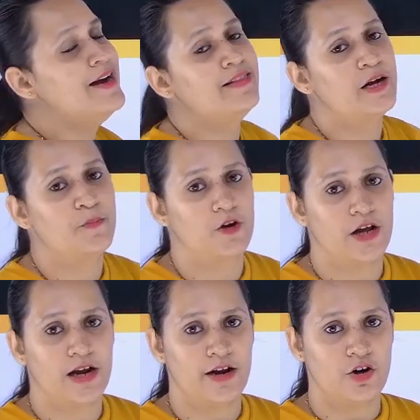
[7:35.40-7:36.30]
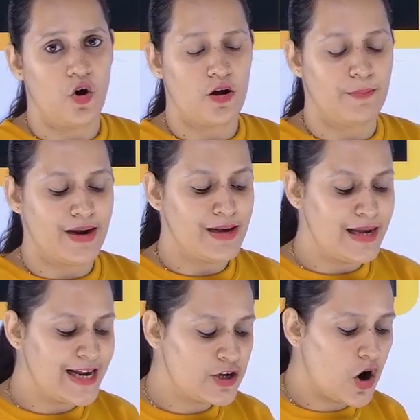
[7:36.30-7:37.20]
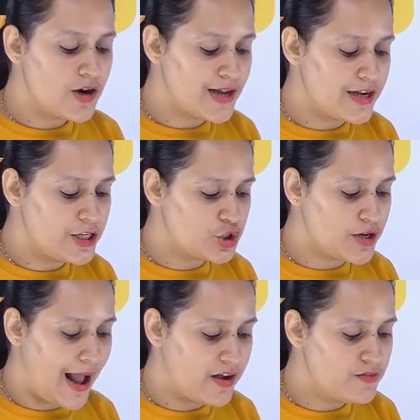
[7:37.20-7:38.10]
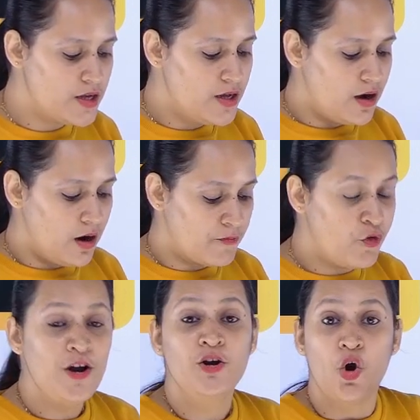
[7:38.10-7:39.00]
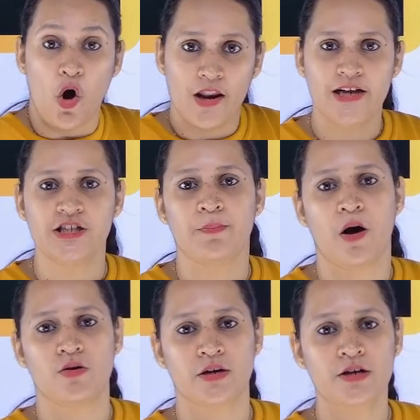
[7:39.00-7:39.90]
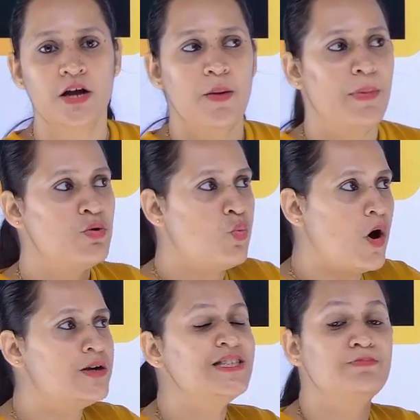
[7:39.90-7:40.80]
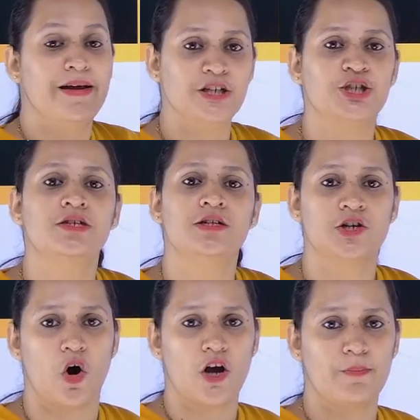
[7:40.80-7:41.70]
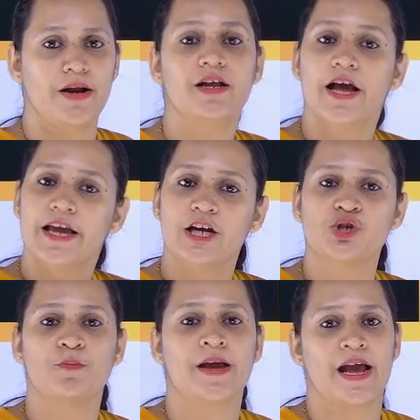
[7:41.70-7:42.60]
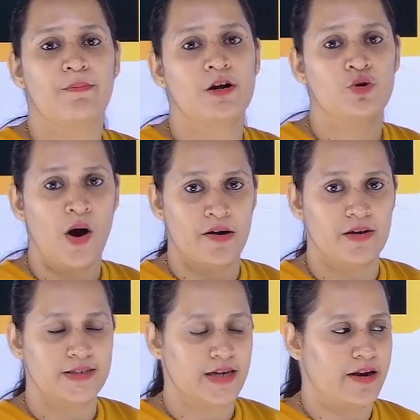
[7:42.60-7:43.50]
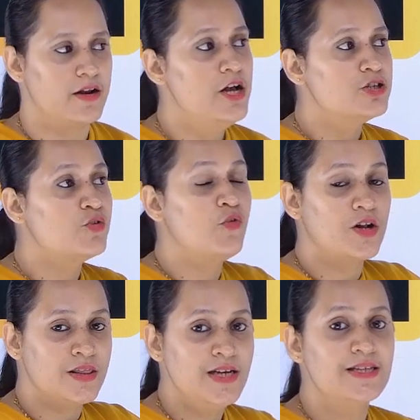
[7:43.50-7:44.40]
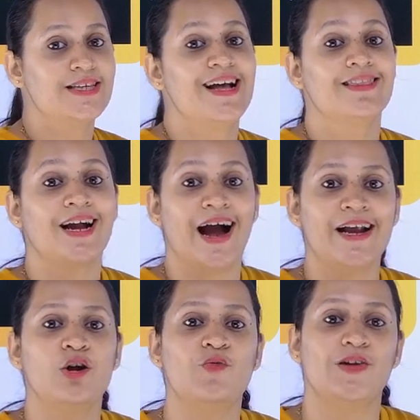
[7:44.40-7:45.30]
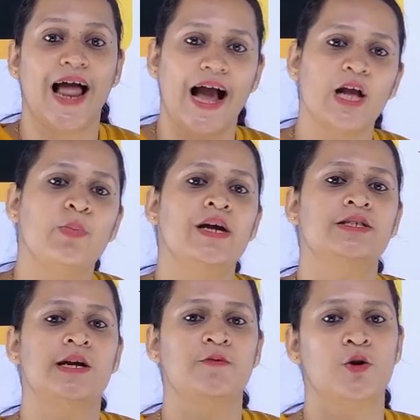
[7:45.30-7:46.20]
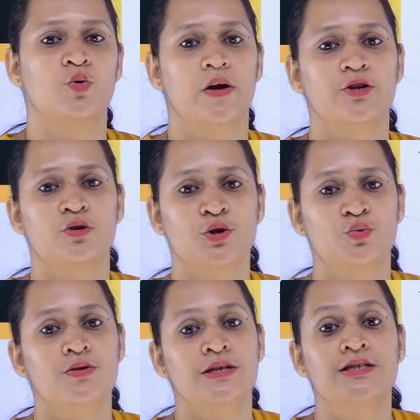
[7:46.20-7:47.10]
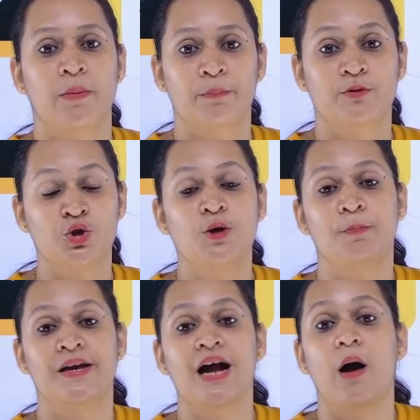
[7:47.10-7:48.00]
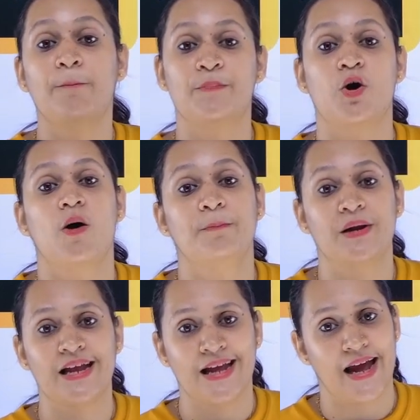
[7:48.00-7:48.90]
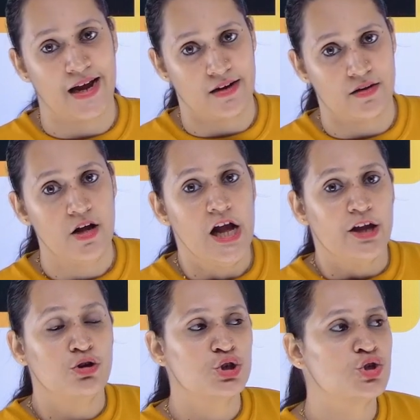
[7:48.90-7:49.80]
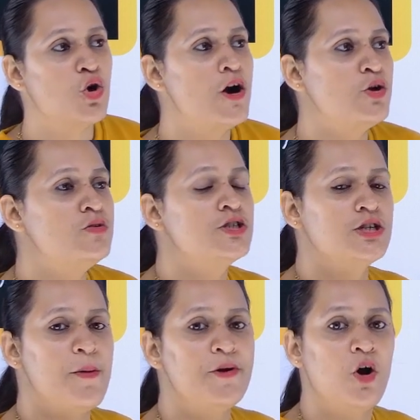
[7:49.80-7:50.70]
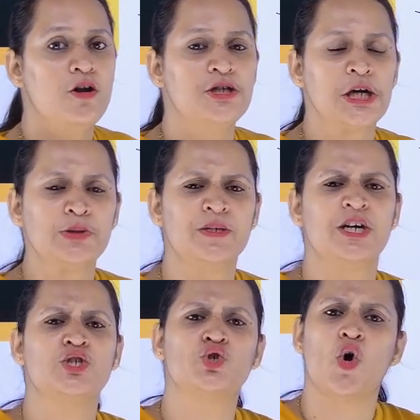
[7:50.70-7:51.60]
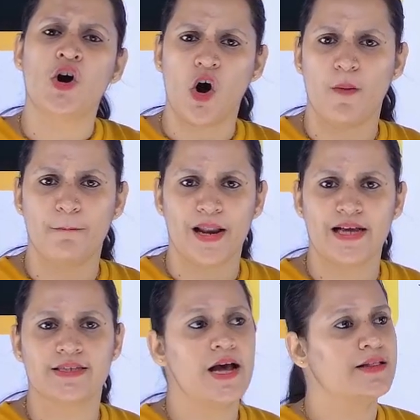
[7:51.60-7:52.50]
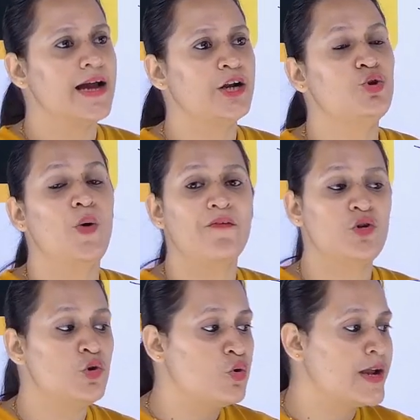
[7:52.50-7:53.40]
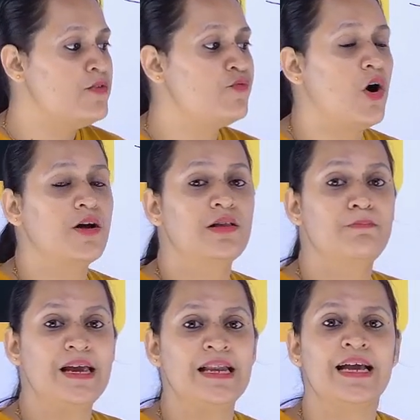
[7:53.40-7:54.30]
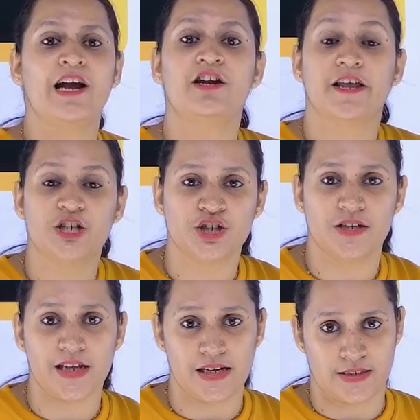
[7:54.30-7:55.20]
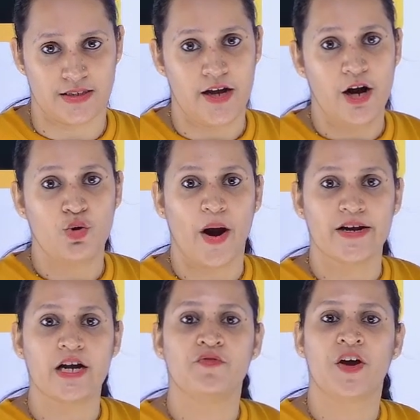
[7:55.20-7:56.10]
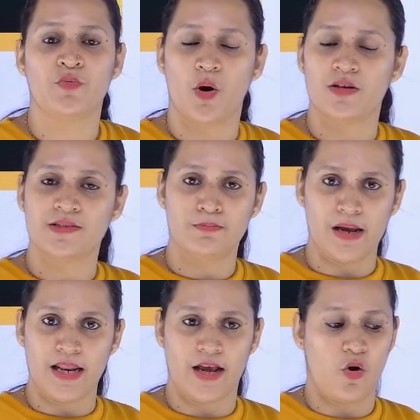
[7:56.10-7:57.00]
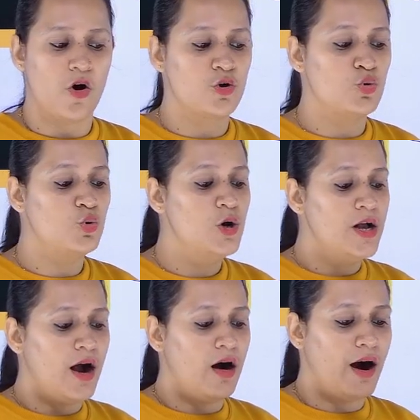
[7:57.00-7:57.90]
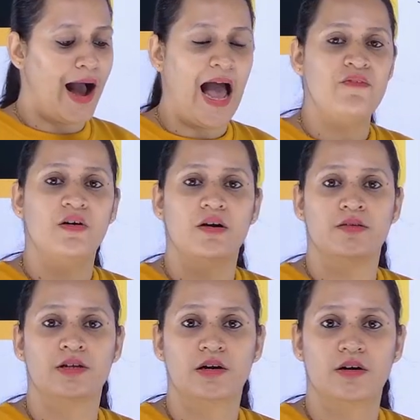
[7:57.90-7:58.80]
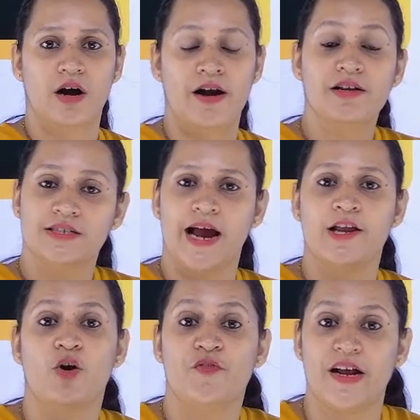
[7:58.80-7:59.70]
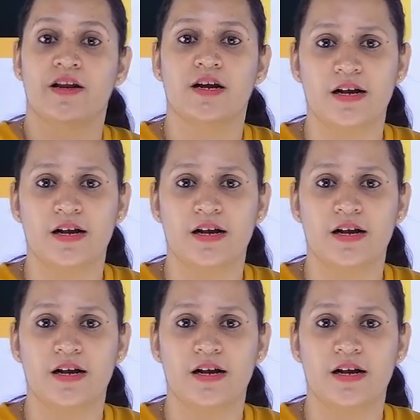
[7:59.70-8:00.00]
that particular document. Need not that he should have full knowledge about it, but what is mentioned in the document, he should be able to understand. So for this, the kind of language that we are going to use should be appropriate. You should not use terminologies which are so complex that you have to look in for the meaning in dictionaries to identify what is the meaning or to have the understanding of technical